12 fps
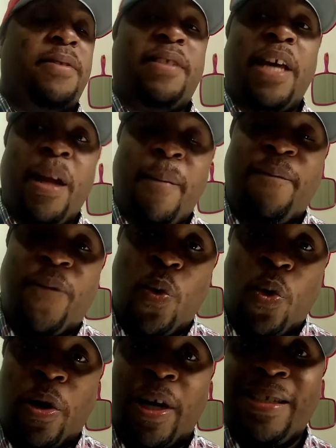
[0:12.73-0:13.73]
set up
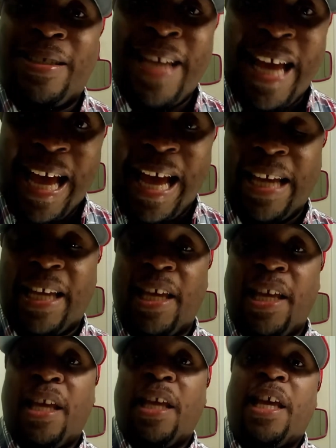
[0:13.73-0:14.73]
for
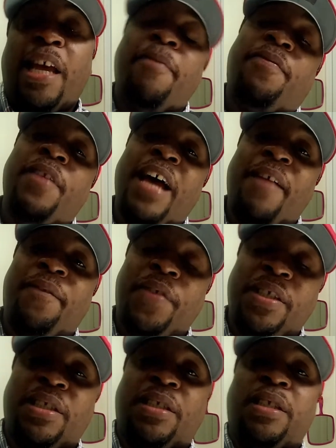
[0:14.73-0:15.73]
attack, if not
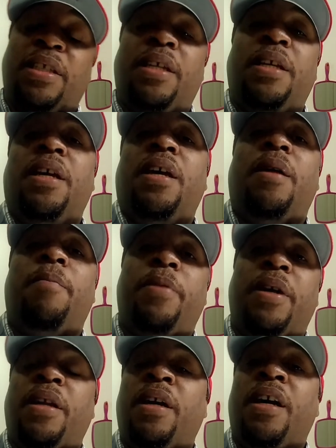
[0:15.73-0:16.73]
physically,
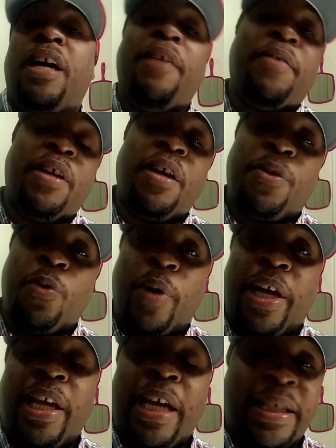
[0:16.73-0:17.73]
but every other
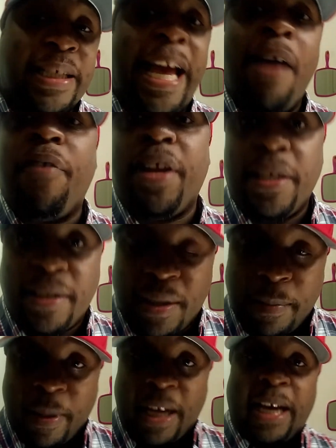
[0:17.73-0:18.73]
way, as
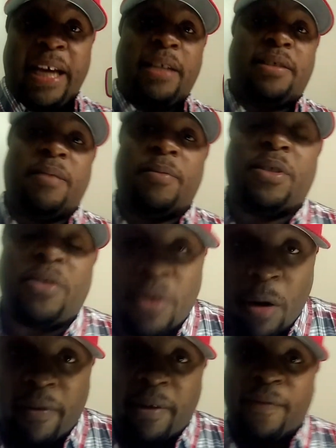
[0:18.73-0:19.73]
evidenced by some
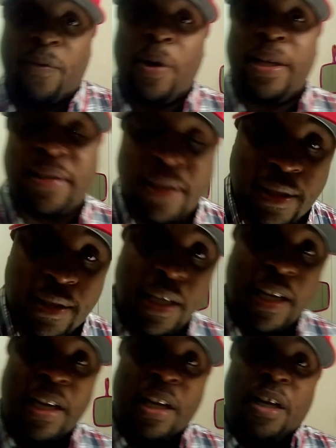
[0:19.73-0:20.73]
conservative
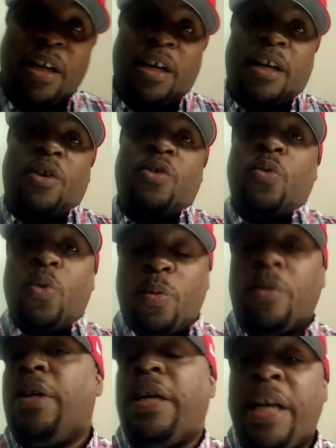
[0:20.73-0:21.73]
voices
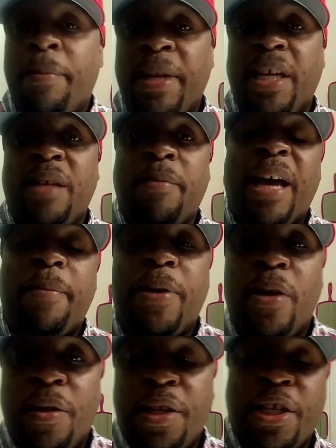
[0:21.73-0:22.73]
who admittedly might
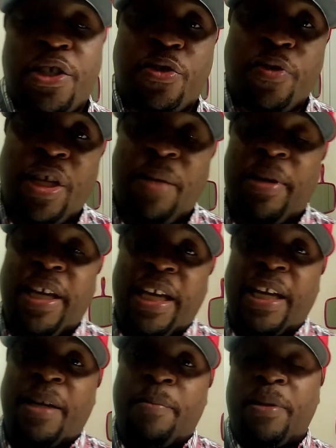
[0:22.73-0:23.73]
be on the extreme
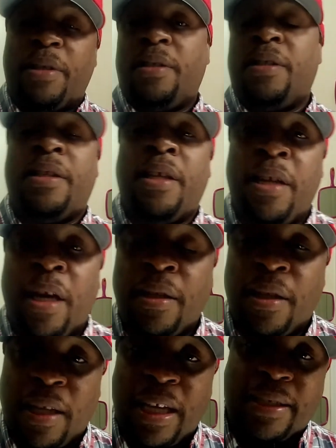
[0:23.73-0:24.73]
end, but
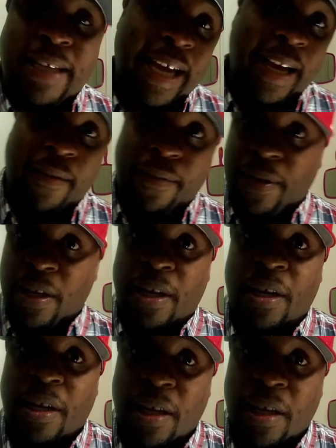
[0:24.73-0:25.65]
nonetheless have